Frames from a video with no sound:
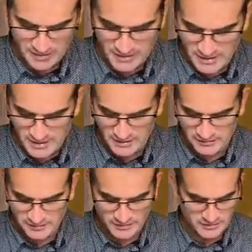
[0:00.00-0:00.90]

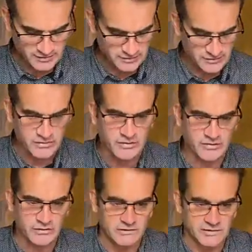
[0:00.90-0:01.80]
keys to the
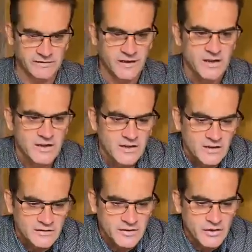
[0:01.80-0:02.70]
tourist.
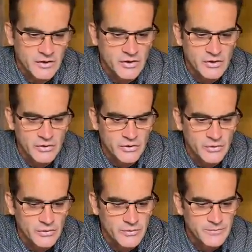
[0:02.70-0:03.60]
So
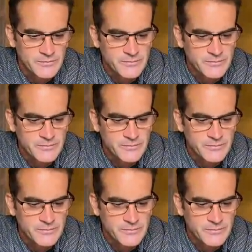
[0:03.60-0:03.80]
who